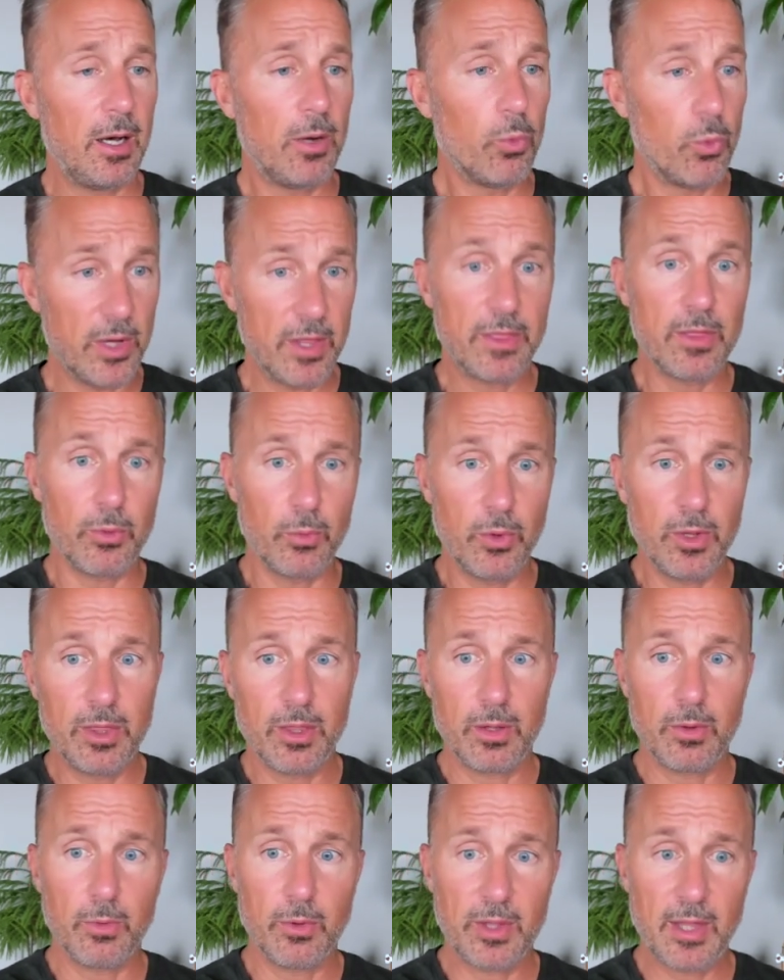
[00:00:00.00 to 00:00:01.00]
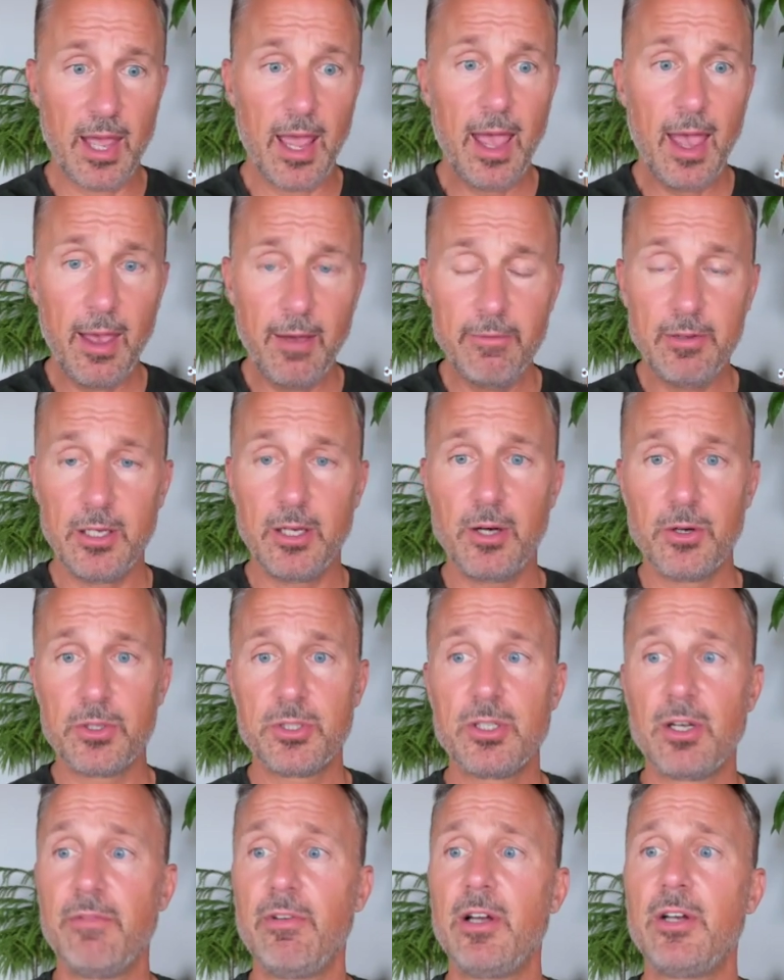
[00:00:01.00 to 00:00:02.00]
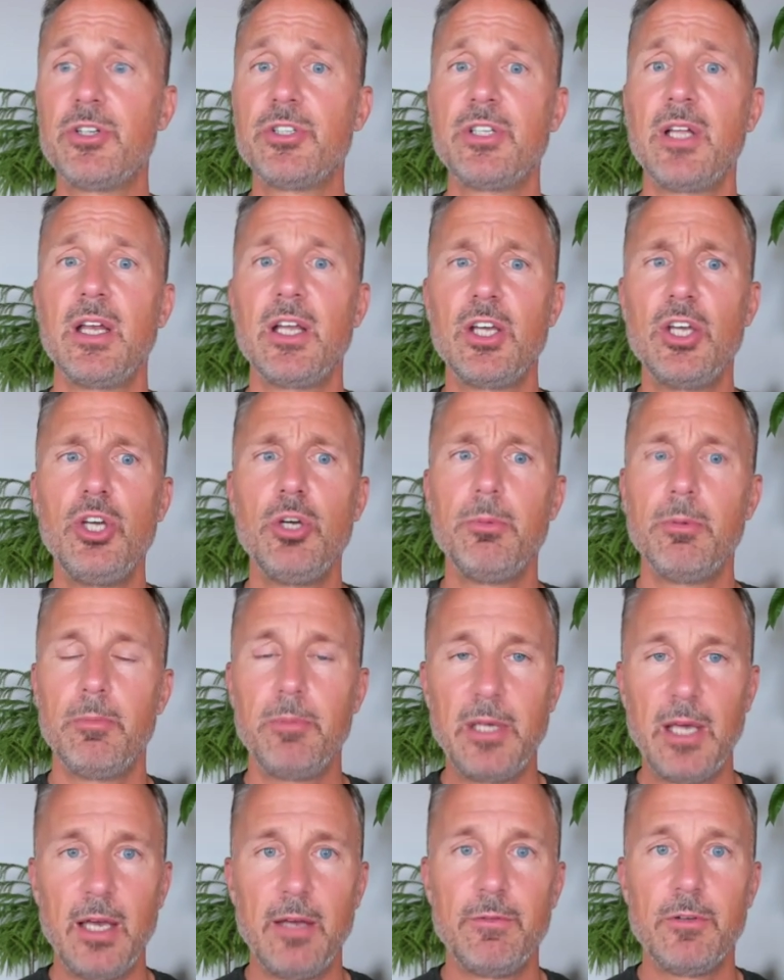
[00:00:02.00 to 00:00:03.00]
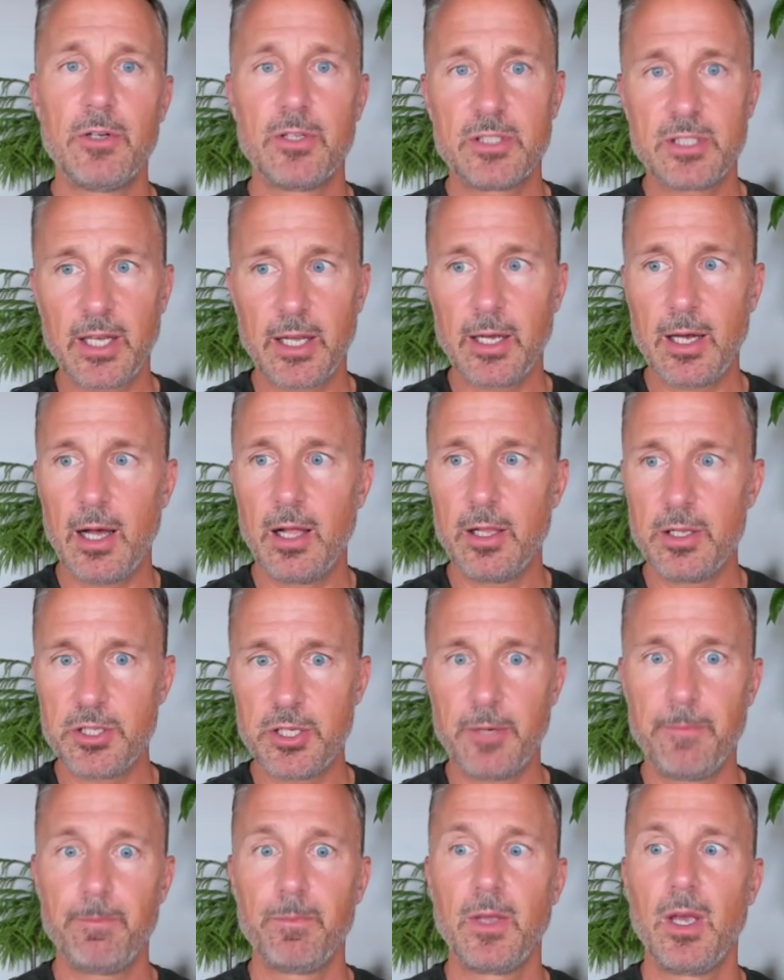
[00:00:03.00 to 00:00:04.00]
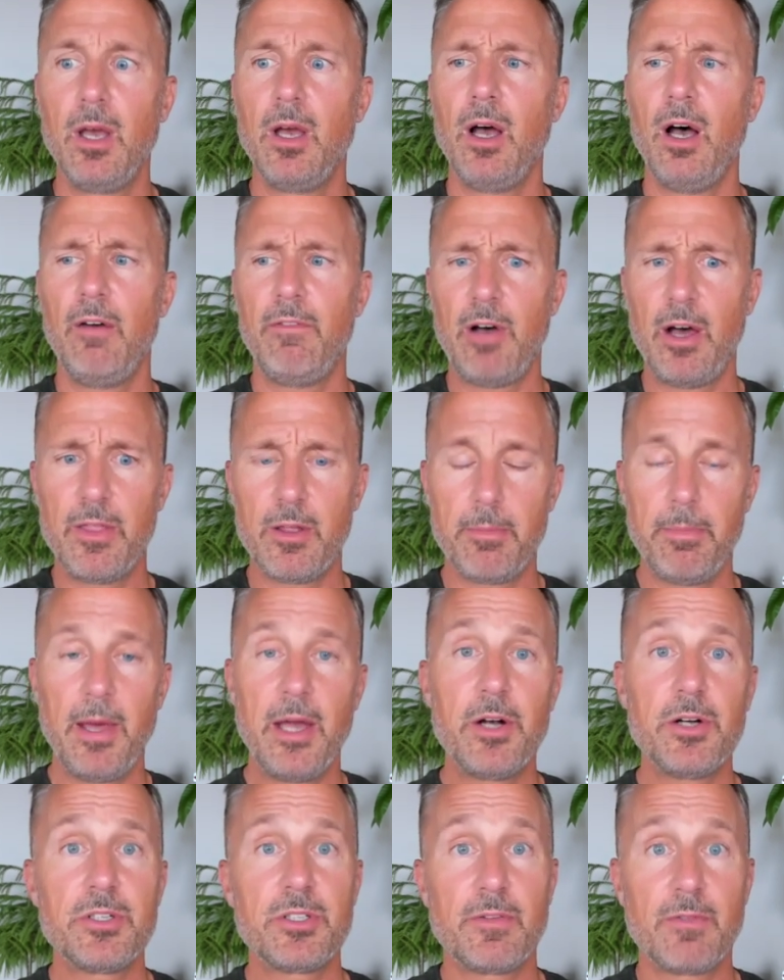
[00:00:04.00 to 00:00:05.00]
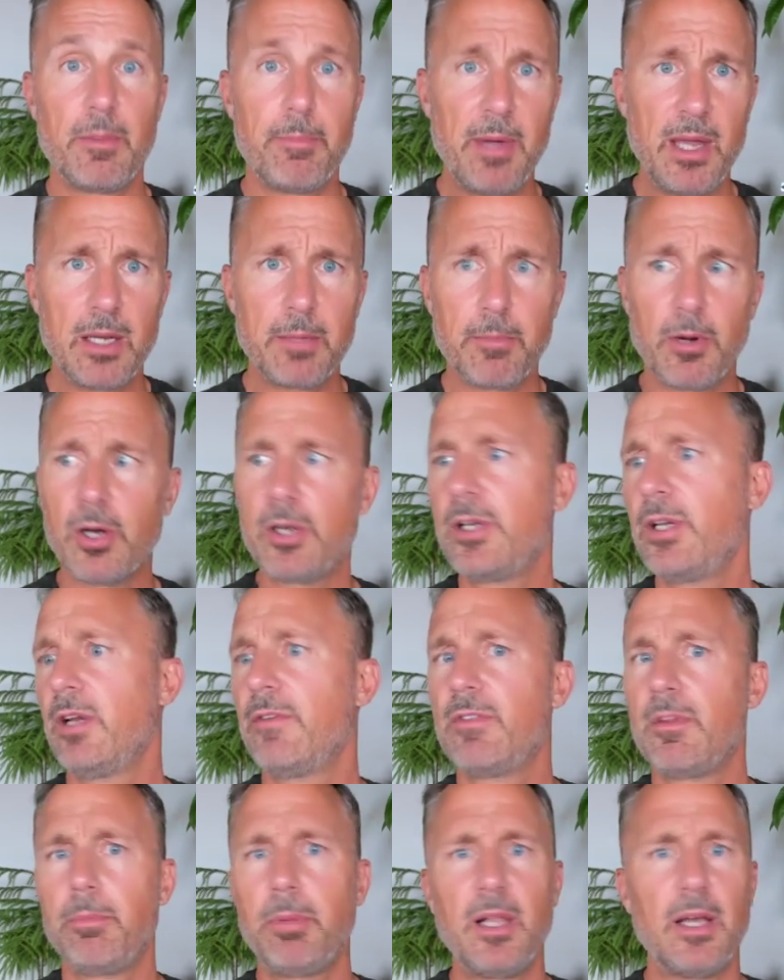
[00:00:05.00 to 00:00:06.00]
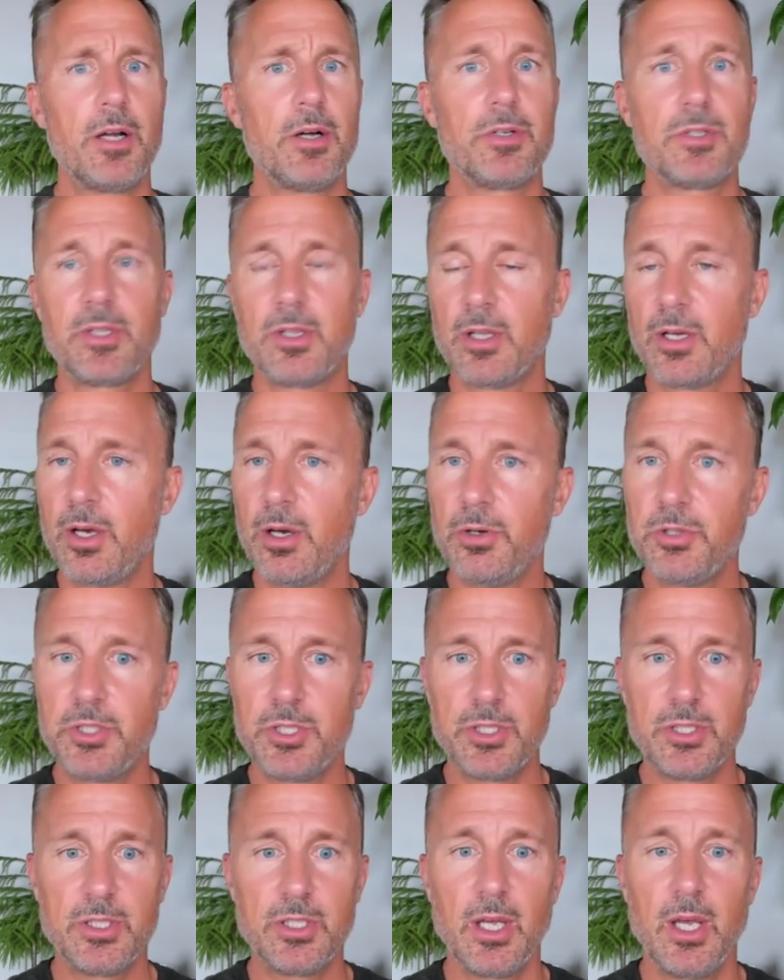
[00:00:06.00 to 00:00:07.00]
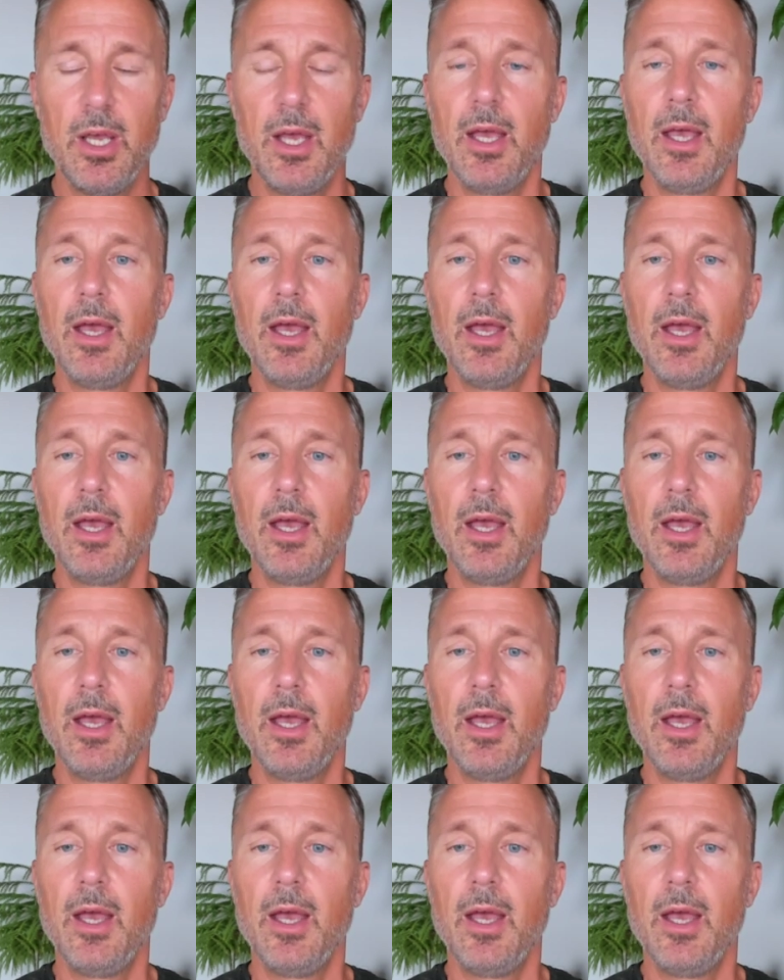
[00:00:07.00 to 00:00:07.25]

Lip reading: with a heavy dose of understanding human behavior and psychology of other bettors, of the betting market, of the players and the coaches.